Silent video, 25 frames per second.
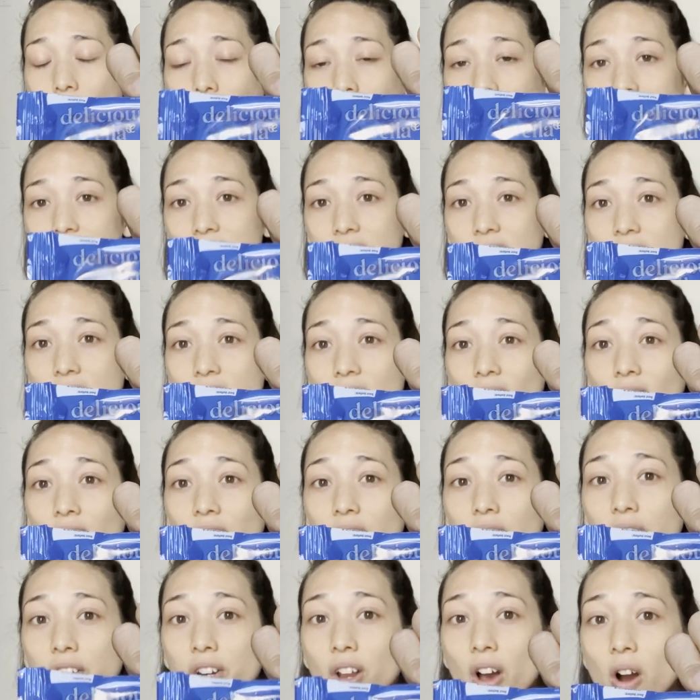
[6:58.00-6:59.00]
I did
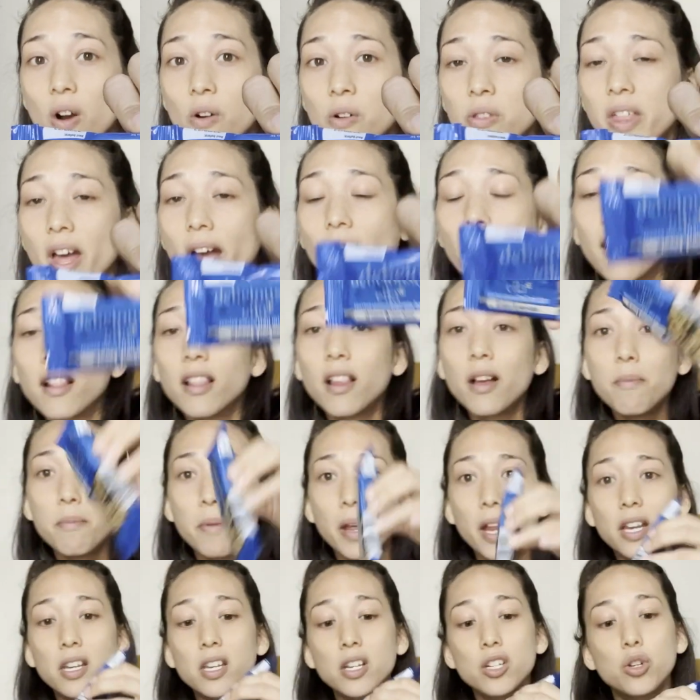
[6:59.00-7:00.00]
not know that Ella
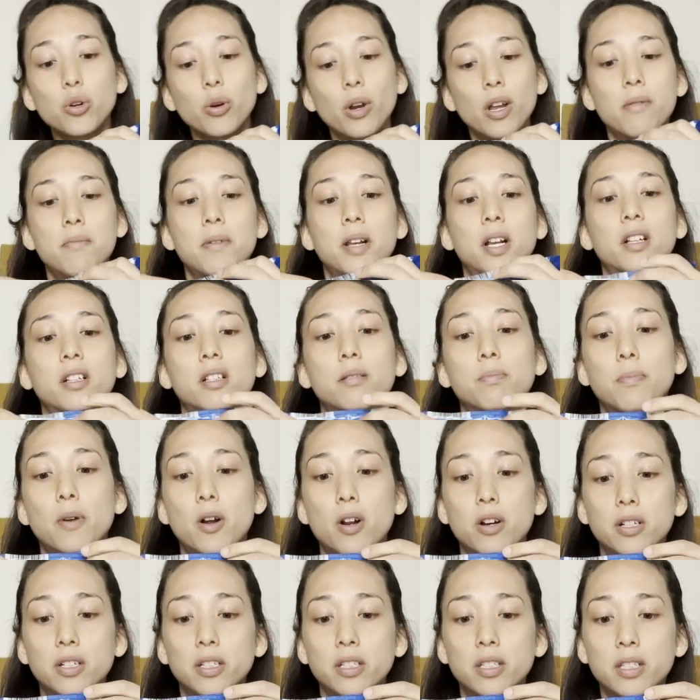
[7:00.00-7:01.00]
made trail mix
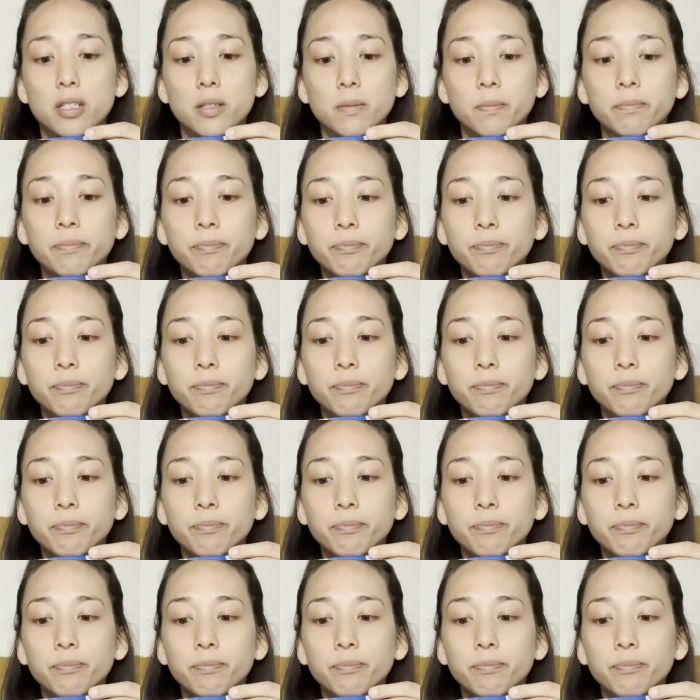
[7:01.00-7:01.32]
bars.